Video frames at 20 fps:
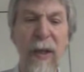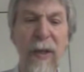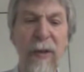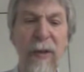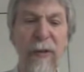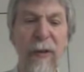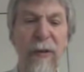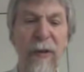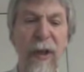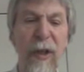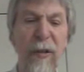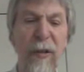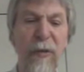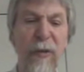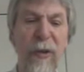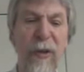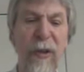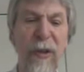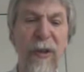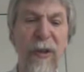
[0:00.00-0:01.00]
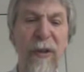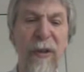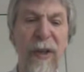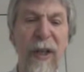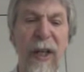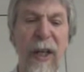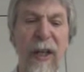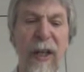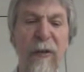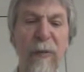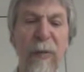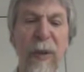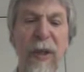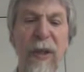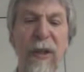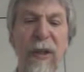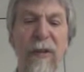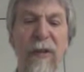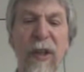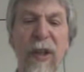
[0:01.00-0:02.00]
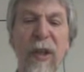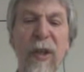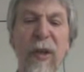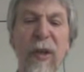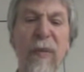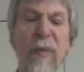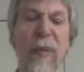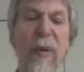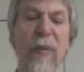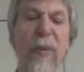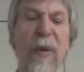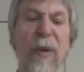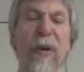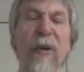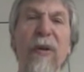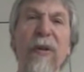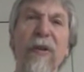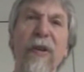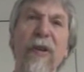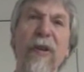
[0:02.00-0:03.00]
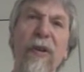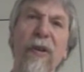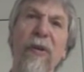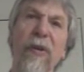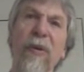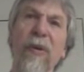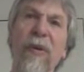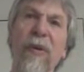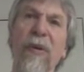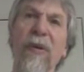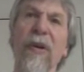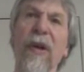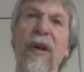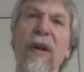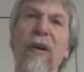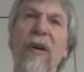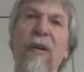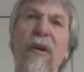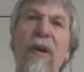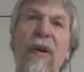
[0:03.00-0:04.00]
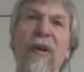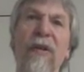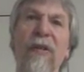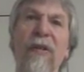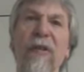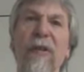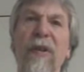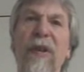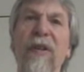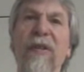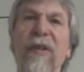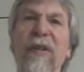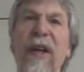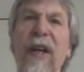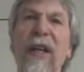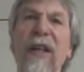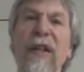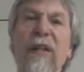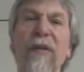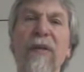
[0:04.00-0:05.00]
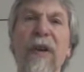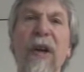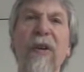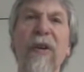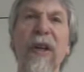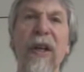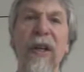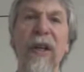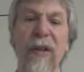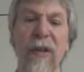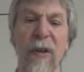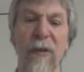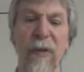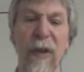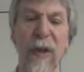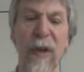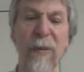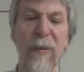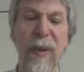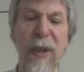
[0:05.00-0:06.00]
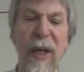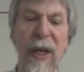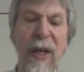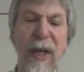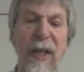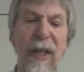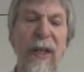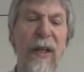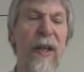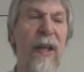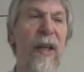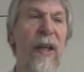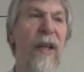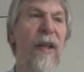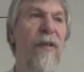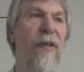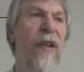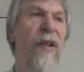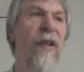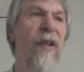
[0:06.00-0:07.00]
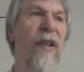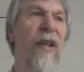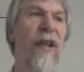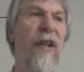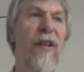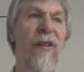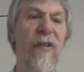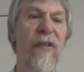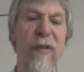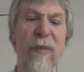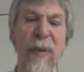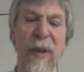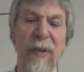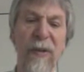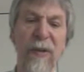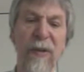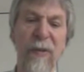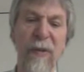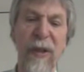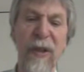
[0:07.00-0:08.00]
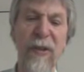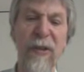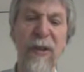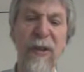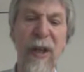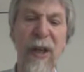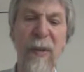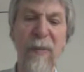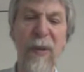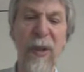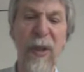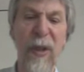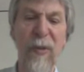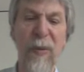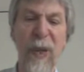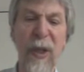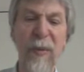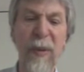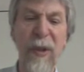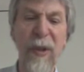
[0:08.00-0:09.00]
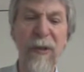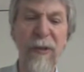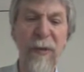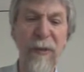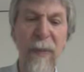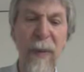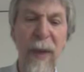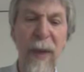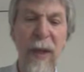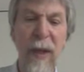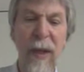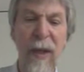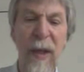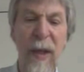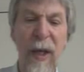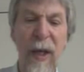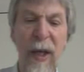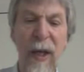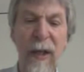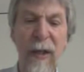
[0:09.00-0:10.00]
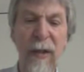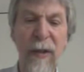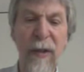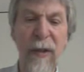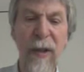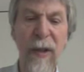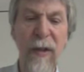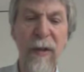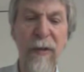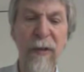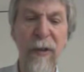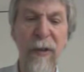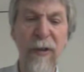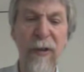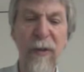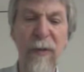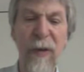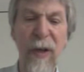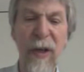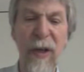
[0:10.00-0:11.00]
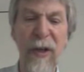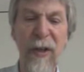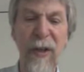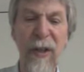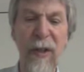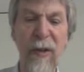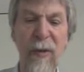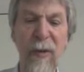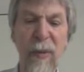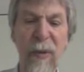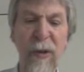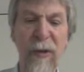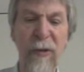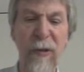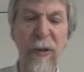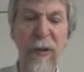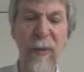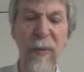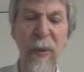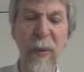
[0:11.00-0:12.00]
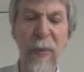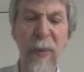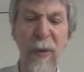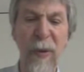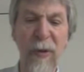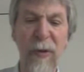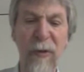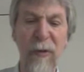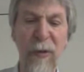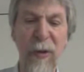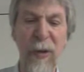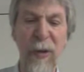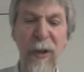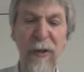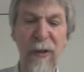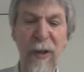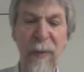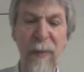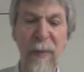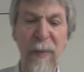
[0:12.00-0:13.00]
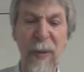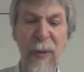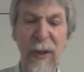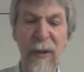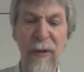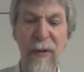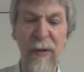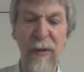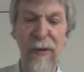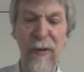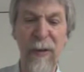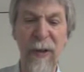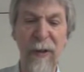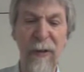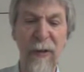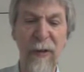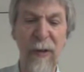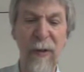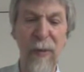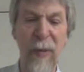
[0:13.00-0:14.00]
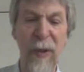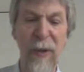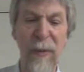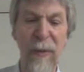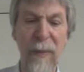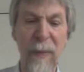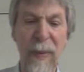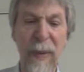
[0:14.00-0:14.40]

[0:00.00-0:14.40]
So therefore, there has been the proposal to also design a variant of MPI that cares about the real-time requirements, and such a variant was proposed, for example, in 2001.